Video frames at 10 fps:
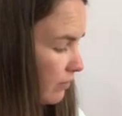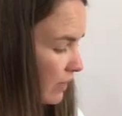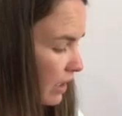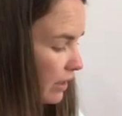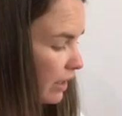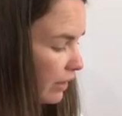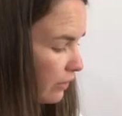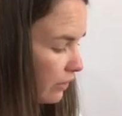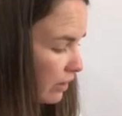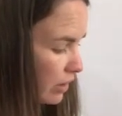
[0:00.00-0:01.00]

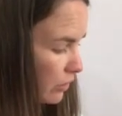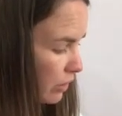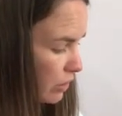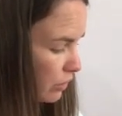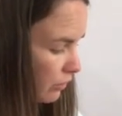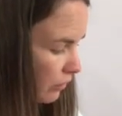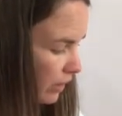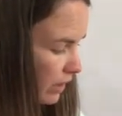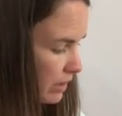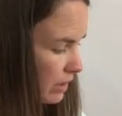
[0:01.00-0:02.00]
Another thing you can do,
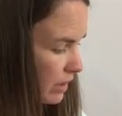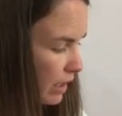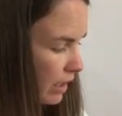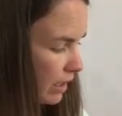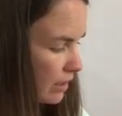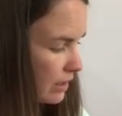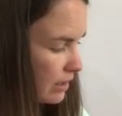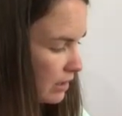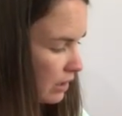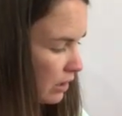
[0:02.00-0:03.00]
friends,
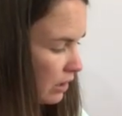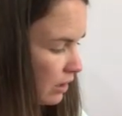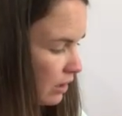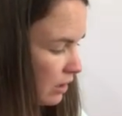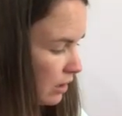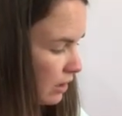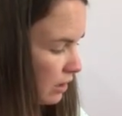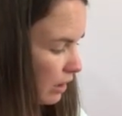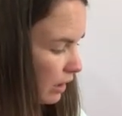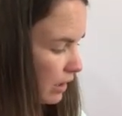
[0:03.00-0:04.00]
is,
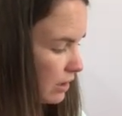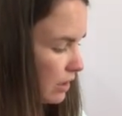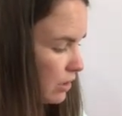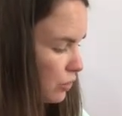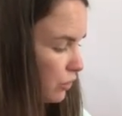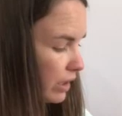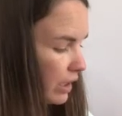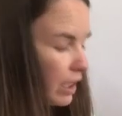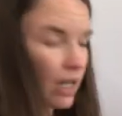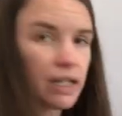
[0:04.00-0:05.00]
like I said, you can
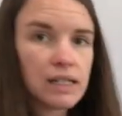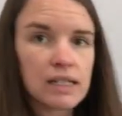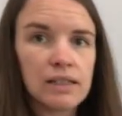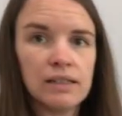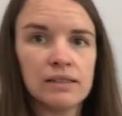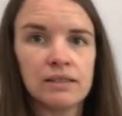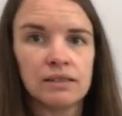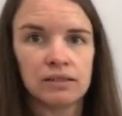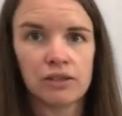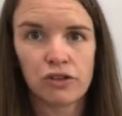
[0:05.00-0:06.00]
cut.
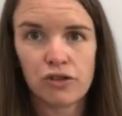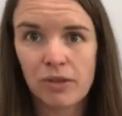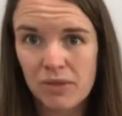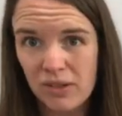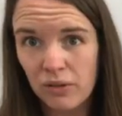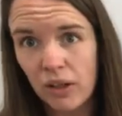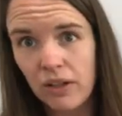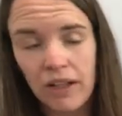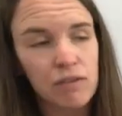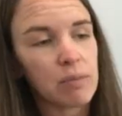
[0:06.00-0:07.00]
Your strips don't all
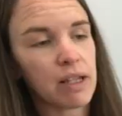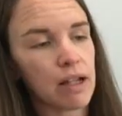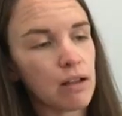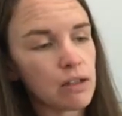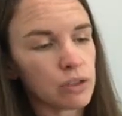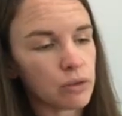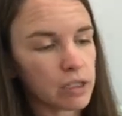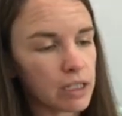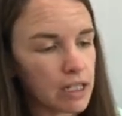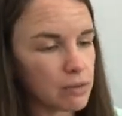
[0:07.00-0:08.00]
have to be that long. You could
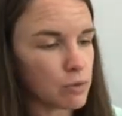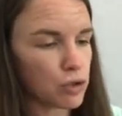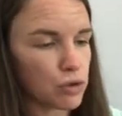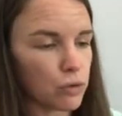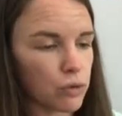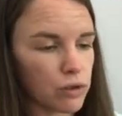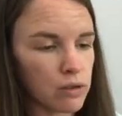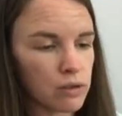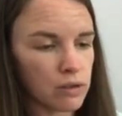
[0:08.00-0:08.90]
cut them shorter.